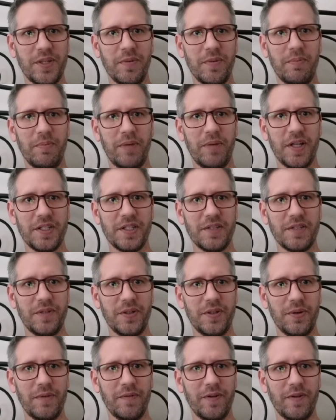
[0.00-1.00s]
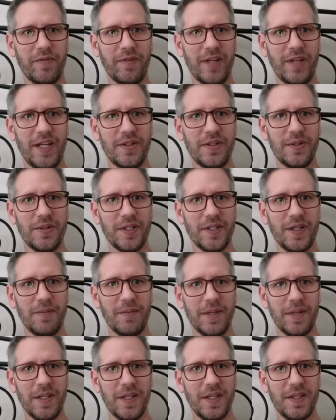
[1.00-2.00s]
of the bosses if we don't have enough lasers up,
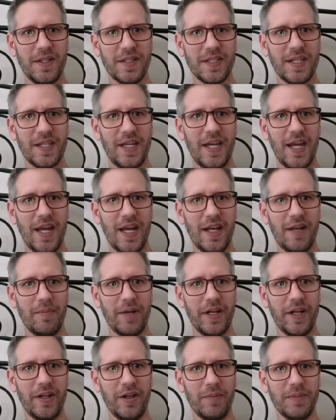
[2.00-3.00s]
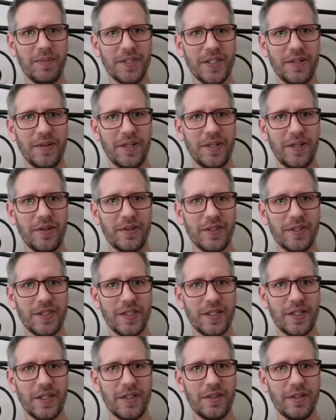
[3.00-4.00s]
but this cannon might help us out here just to
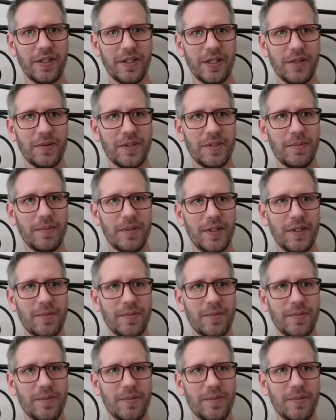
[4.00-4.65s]
clear out some of these.